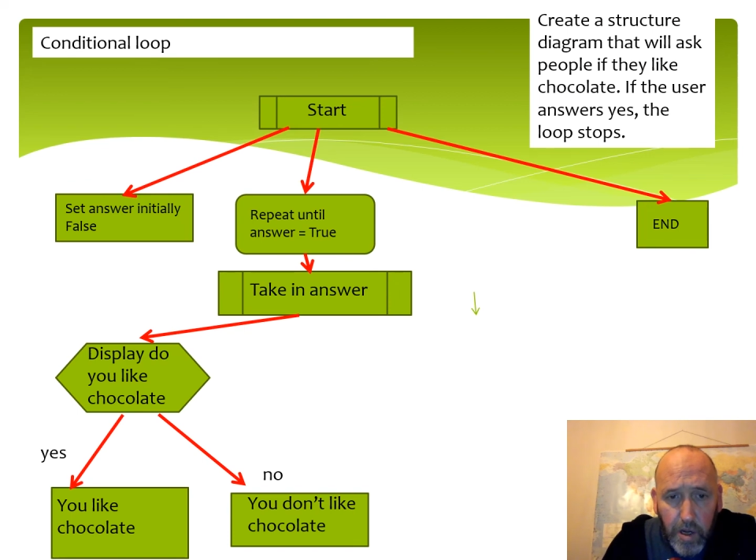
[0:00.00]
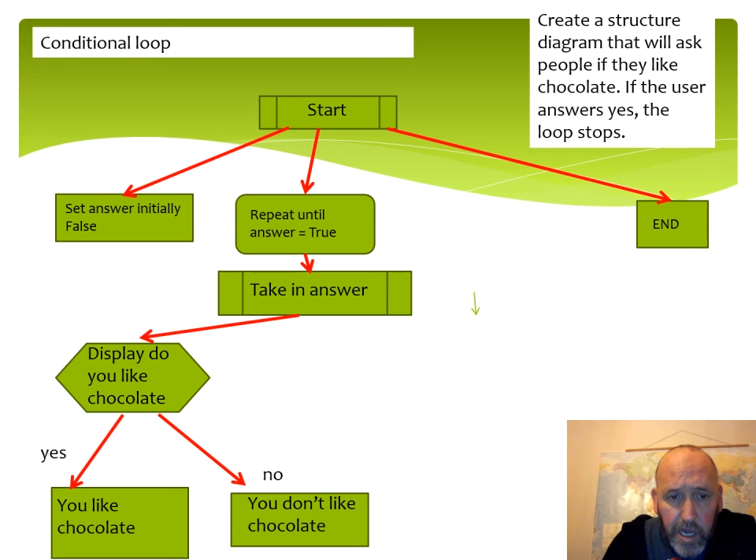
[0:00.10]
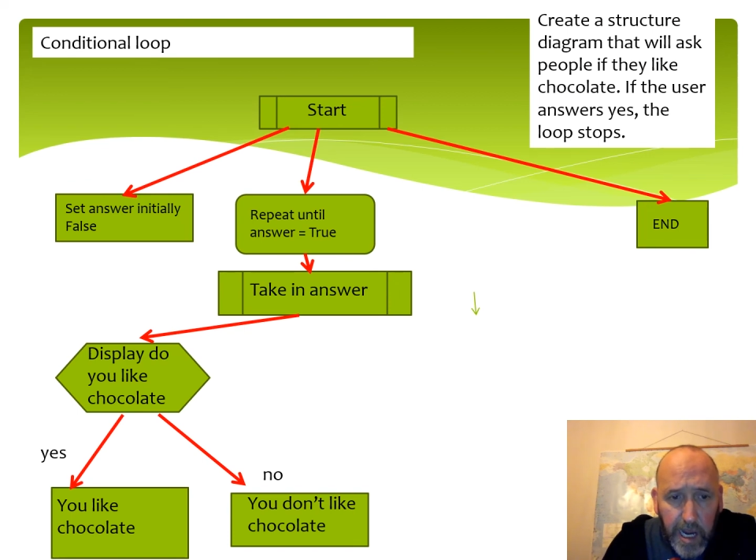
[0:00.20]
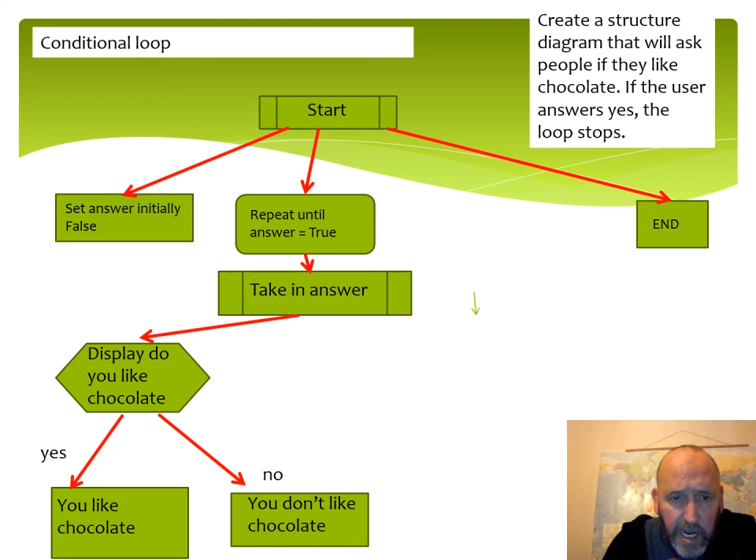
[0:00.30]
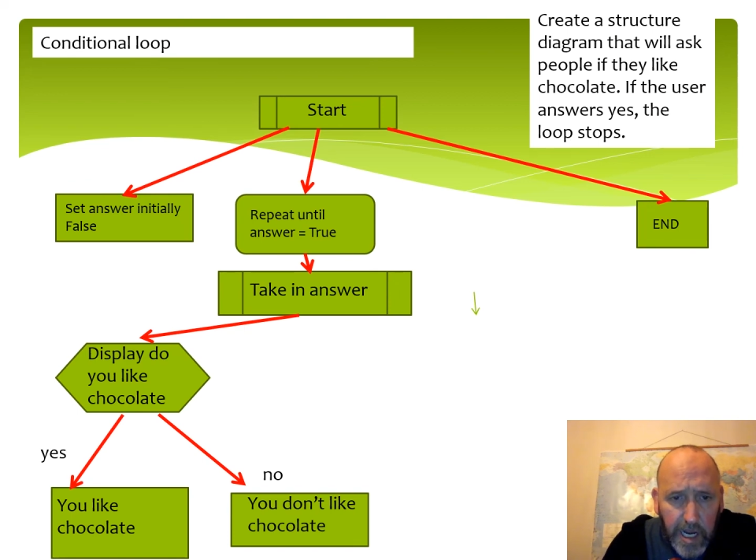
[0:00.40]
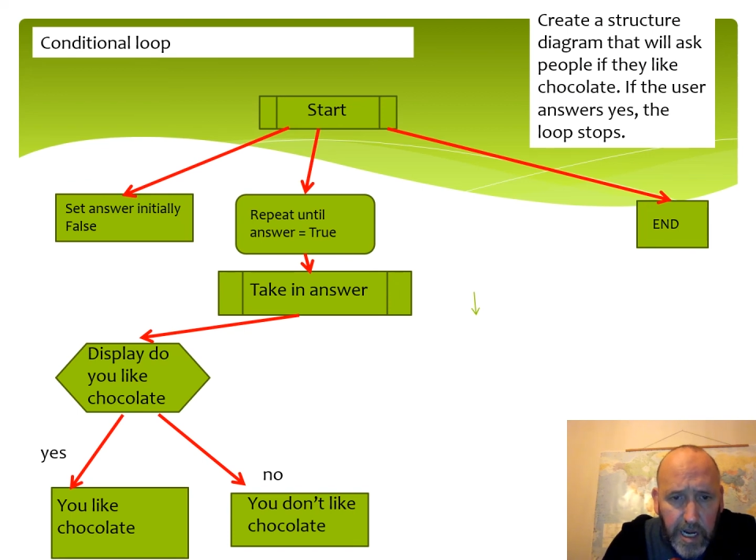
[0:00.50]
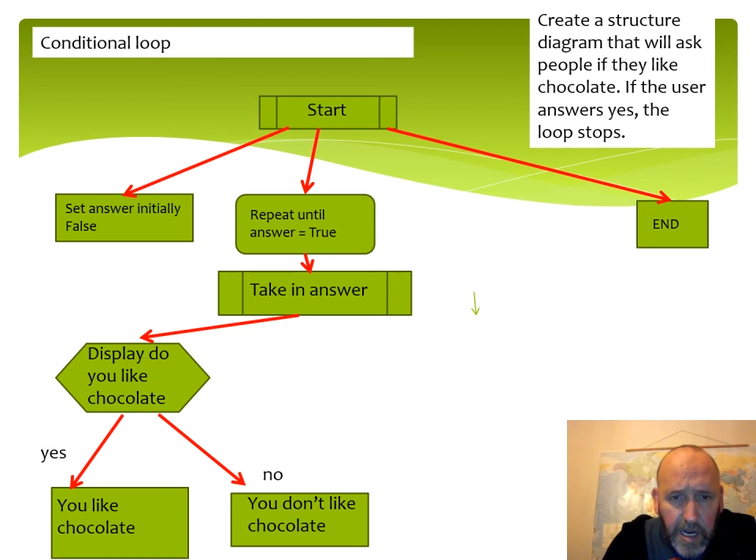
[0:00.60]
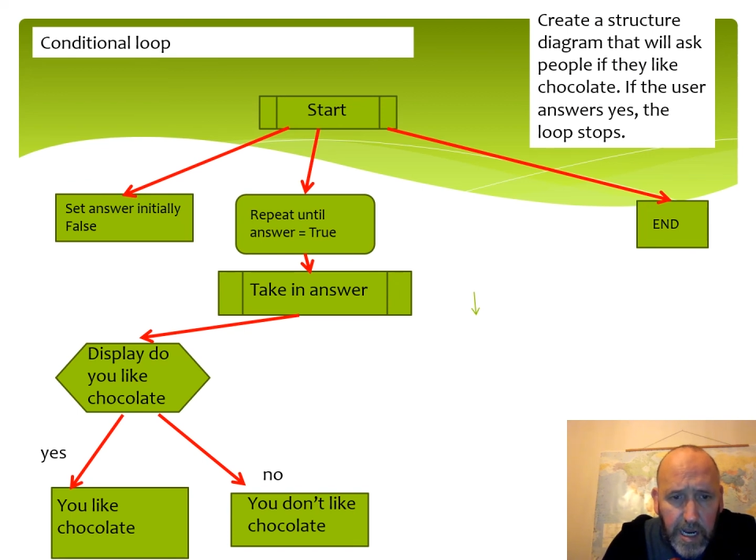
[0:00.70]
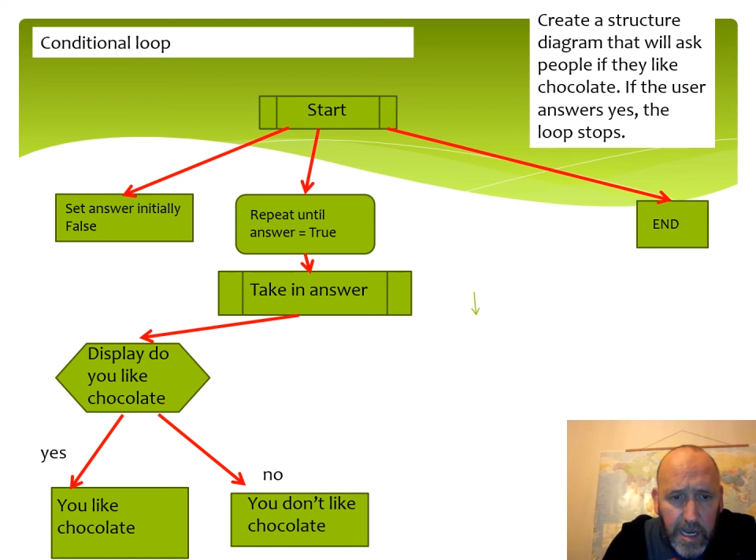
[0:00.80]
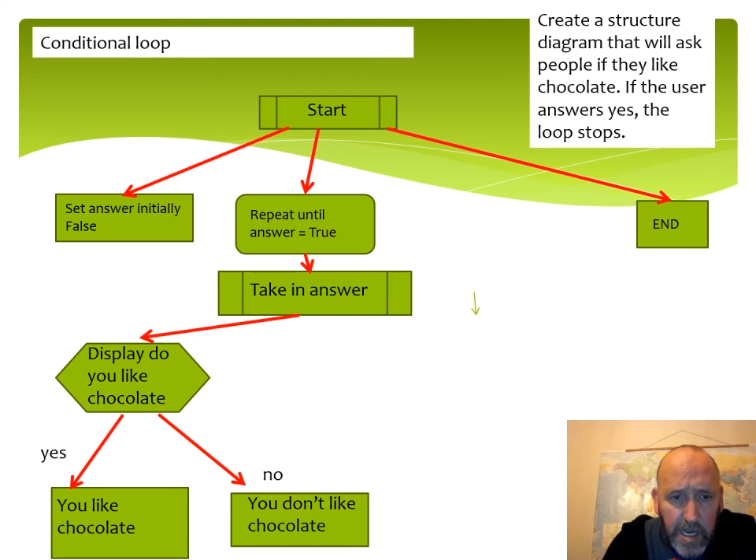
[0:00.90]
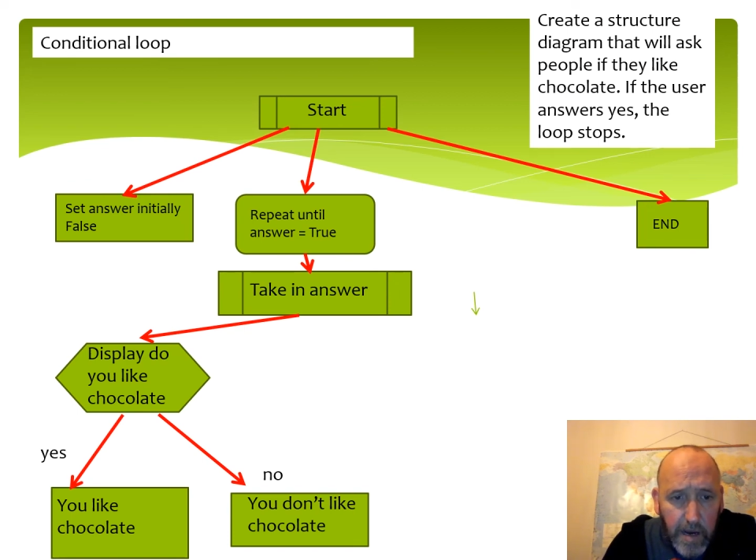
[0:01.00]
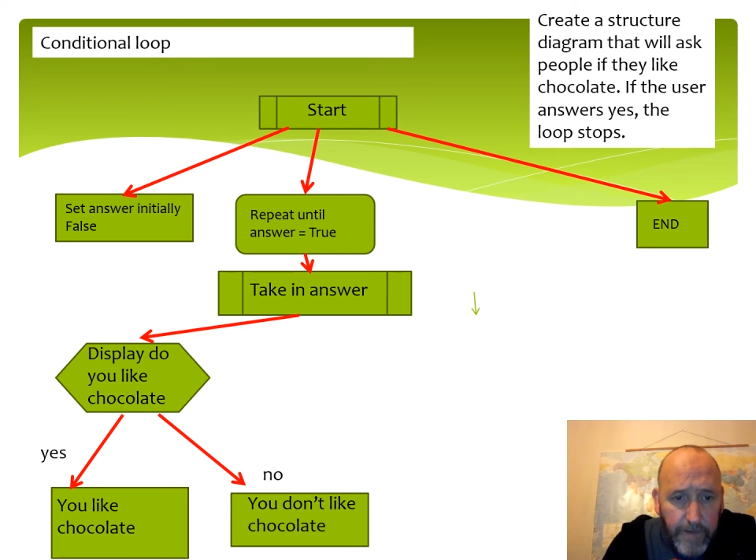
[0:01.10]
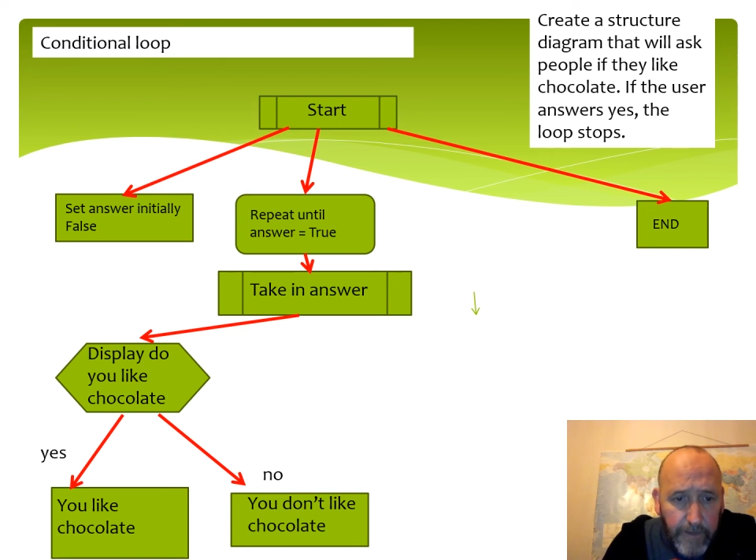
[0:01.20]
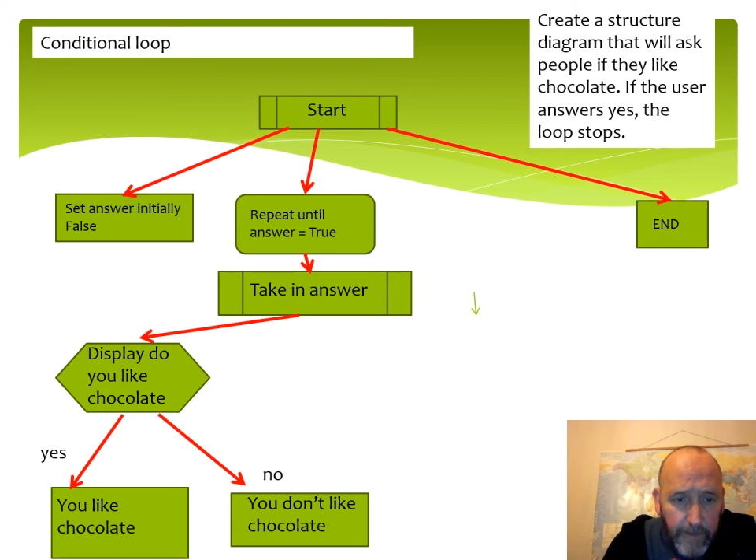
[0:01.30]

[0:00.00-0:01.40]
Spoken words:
Take in an answer.